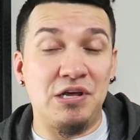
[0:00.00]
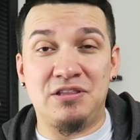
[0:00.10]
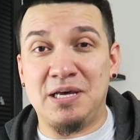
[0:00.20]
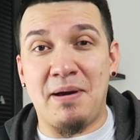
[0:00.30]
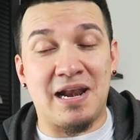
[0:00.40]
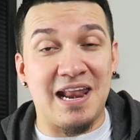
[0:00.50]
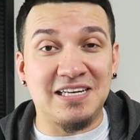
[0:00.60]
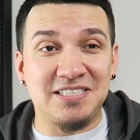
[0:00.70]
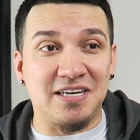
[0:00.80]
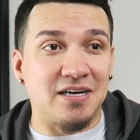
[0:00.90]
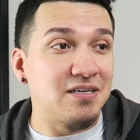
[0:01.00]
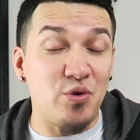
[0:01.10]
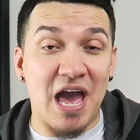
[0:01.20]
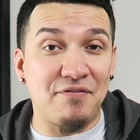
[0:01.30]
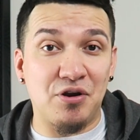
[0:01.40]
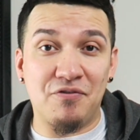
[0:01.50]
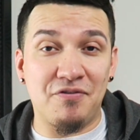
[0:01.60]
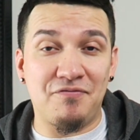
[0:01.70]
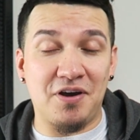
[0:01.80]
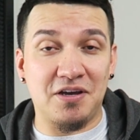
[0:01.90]
do you think about Alexia? We haven't heard
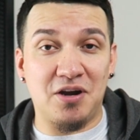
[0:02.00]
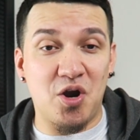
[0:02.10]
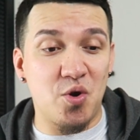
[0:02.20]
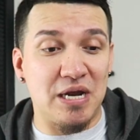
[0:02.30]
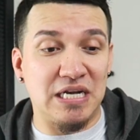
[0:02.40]
from fucking her